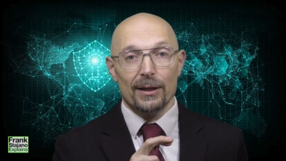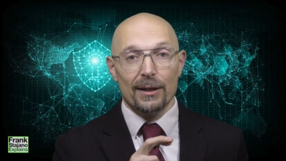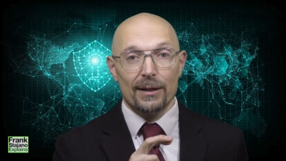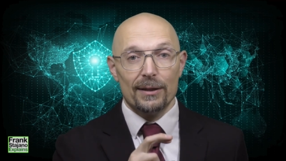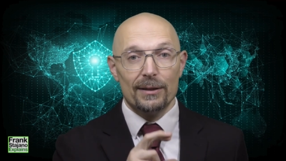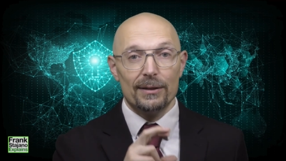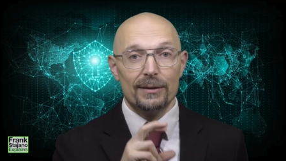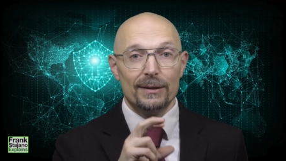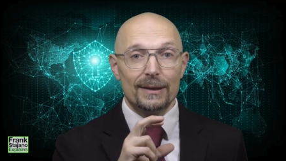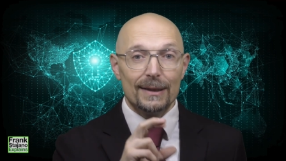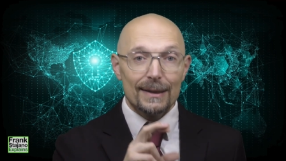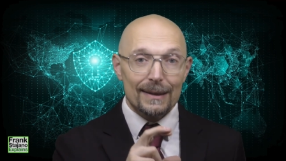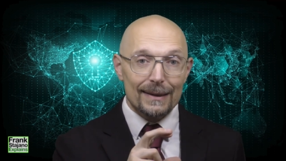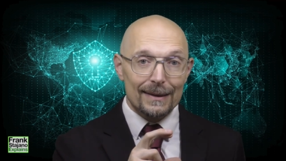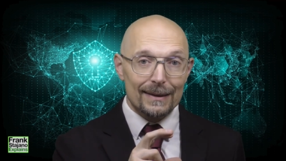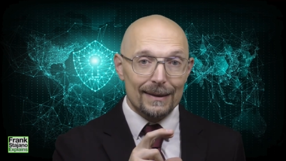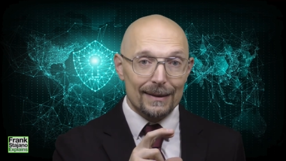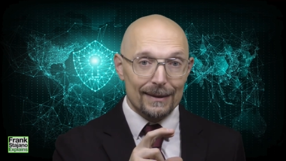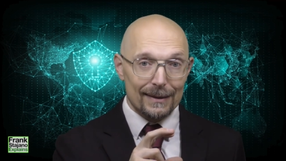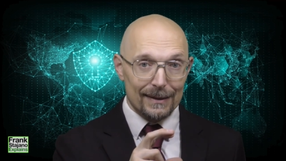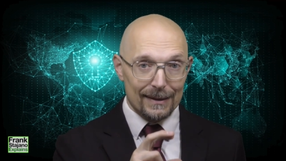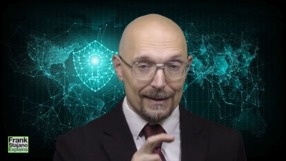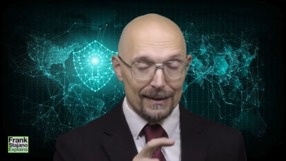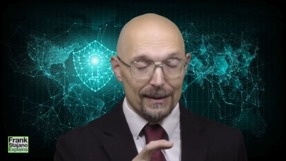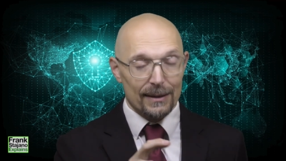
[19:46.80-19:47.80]
the
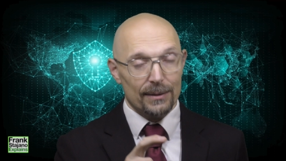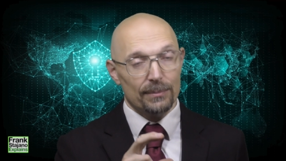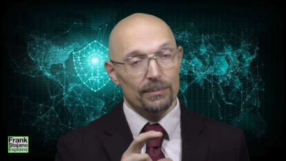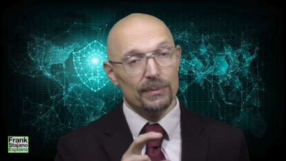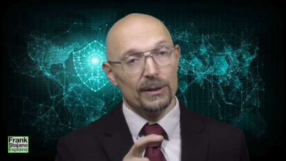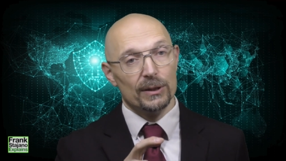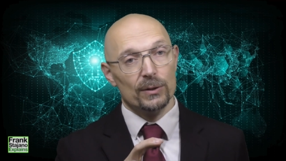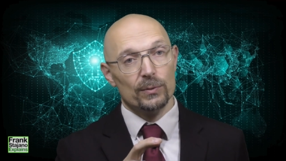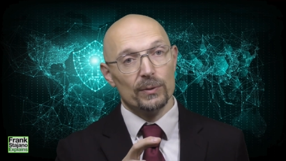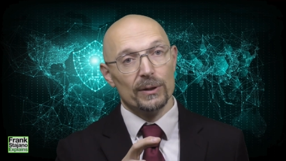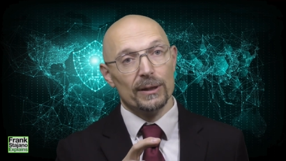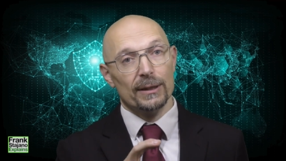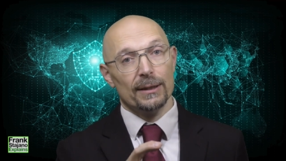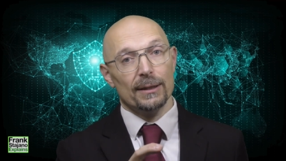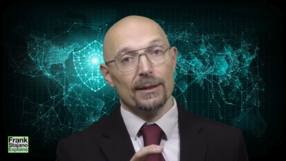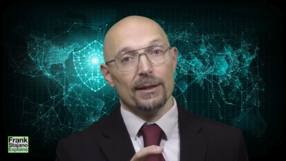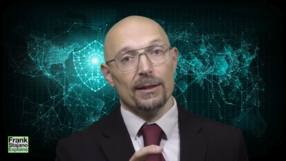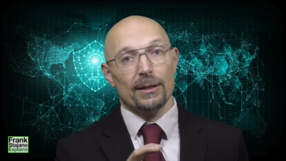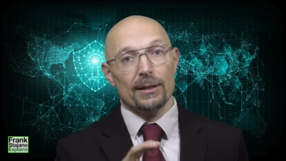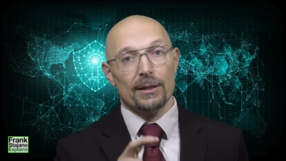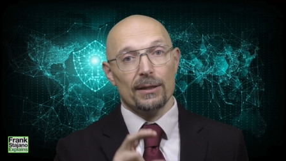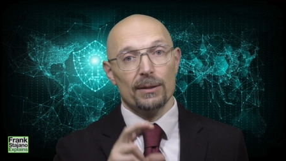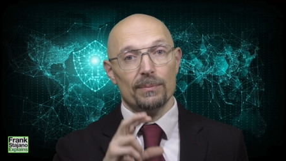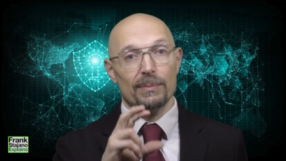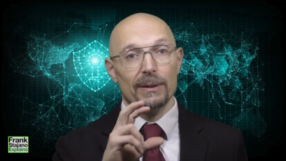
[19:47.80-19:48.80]
distance between
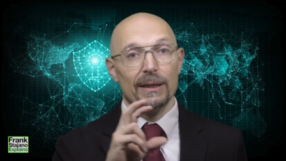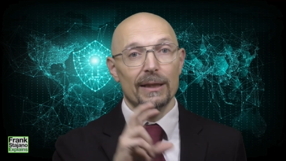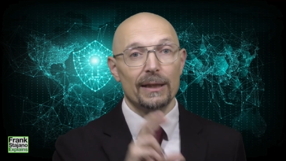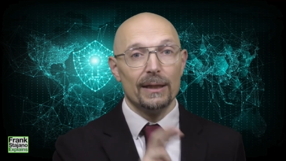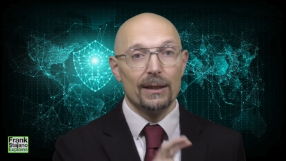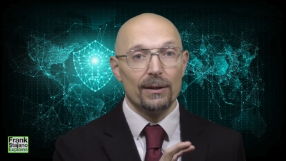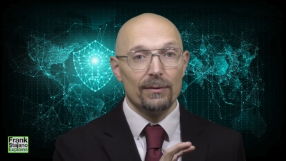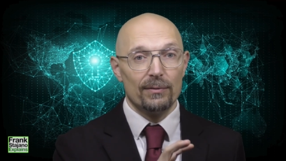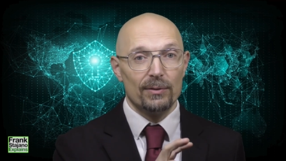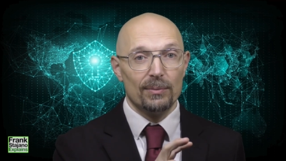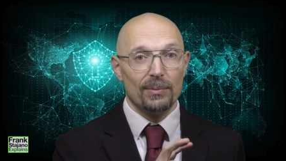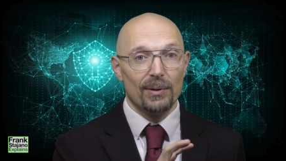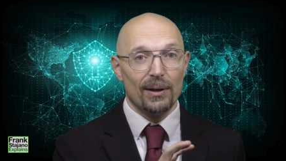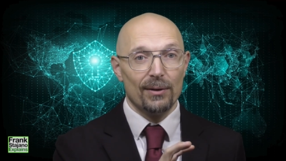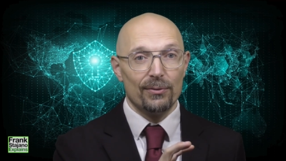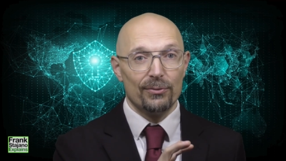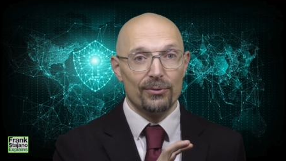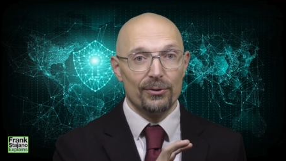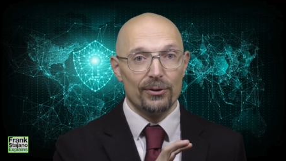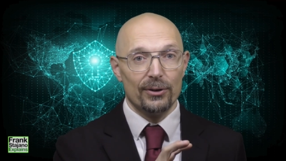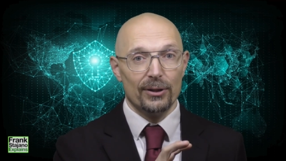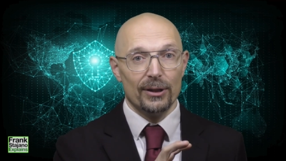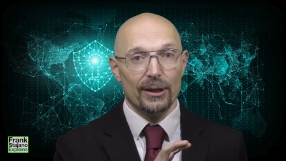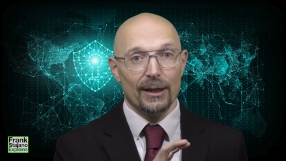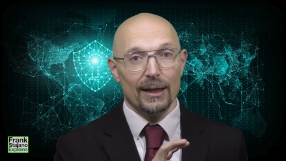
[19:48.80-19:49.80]
the beginning of the
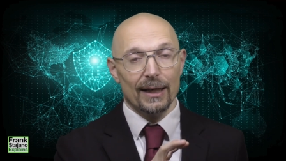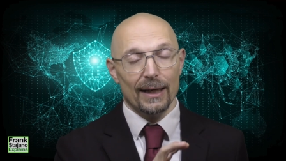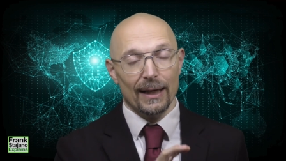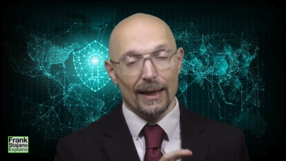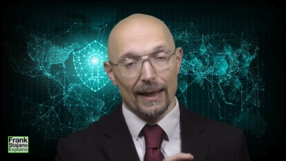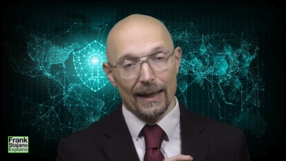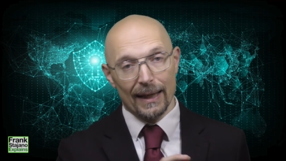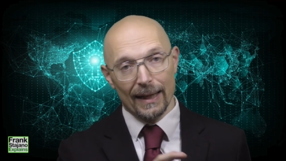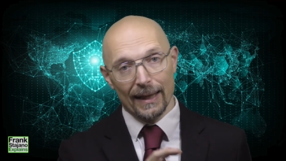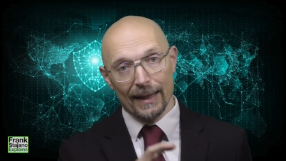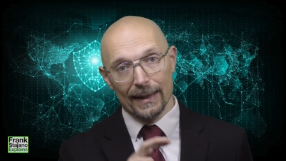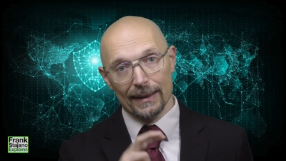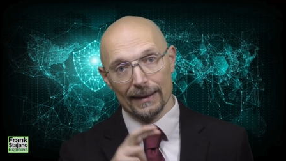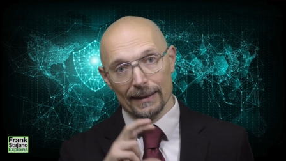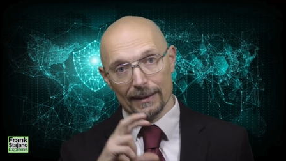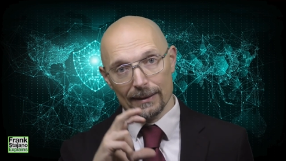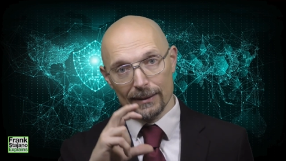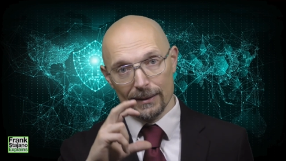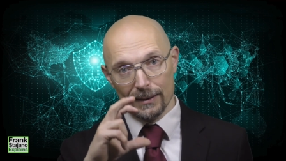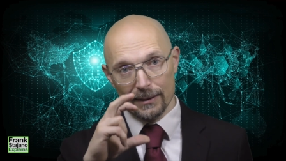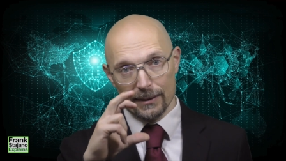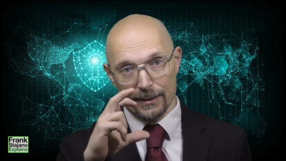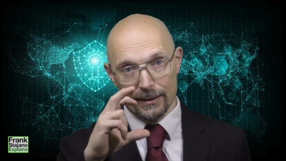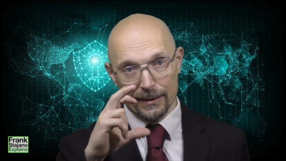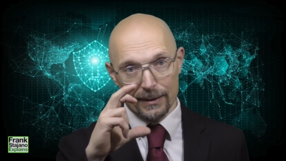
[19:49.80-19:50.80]
buffer and
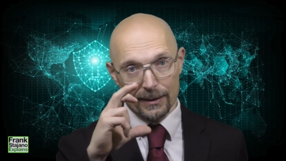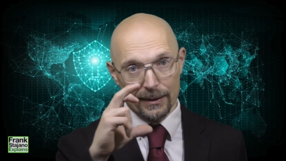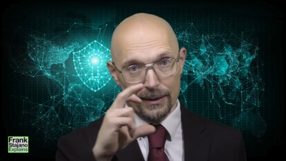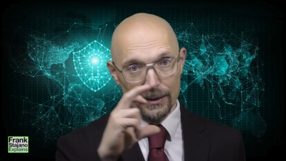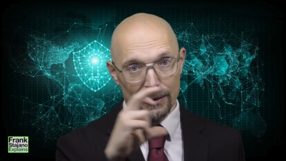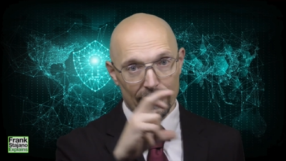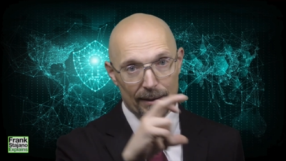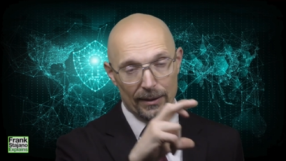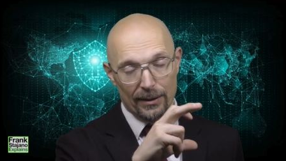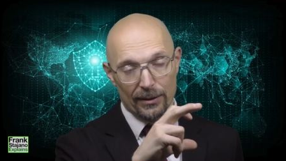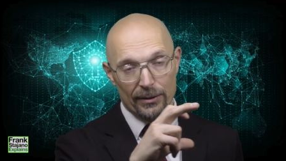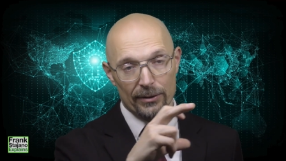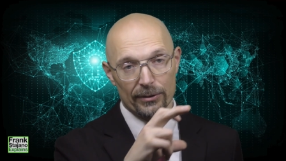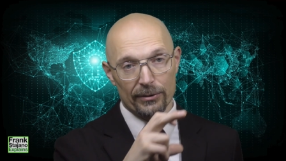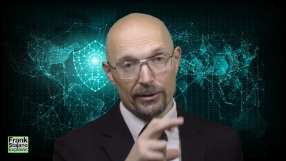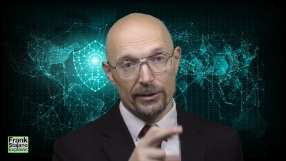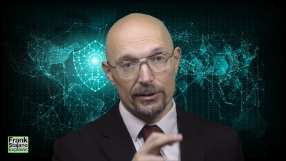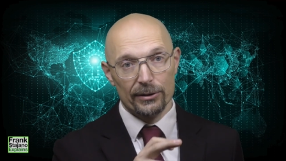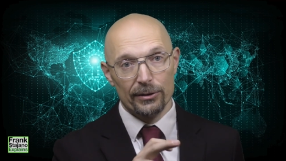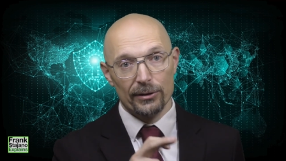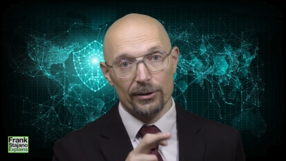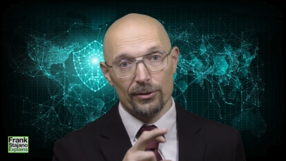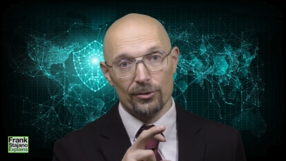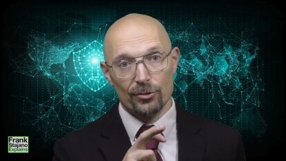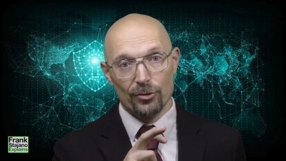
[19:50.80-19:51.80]
uh, the
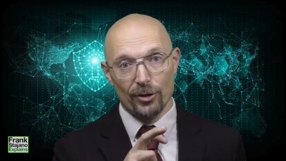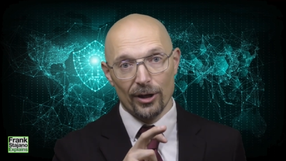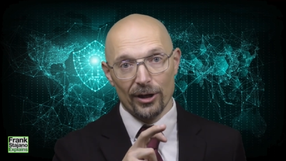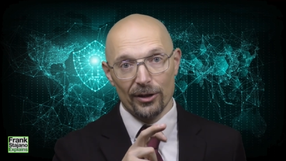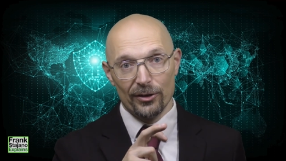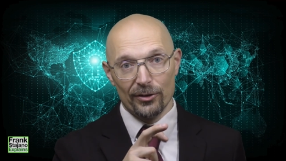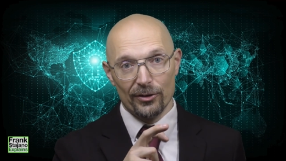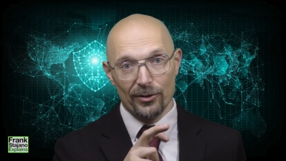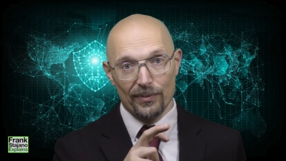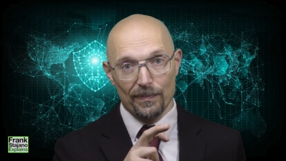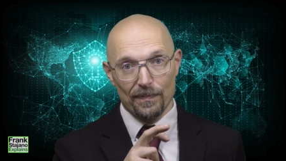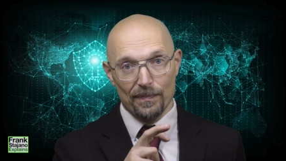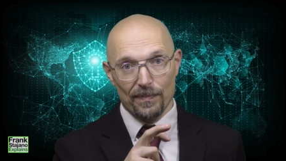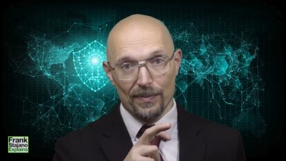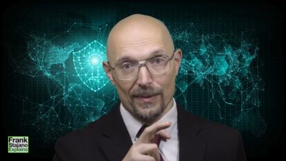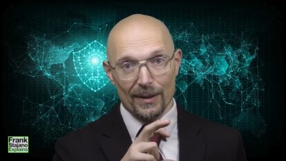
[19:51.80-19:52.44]
return address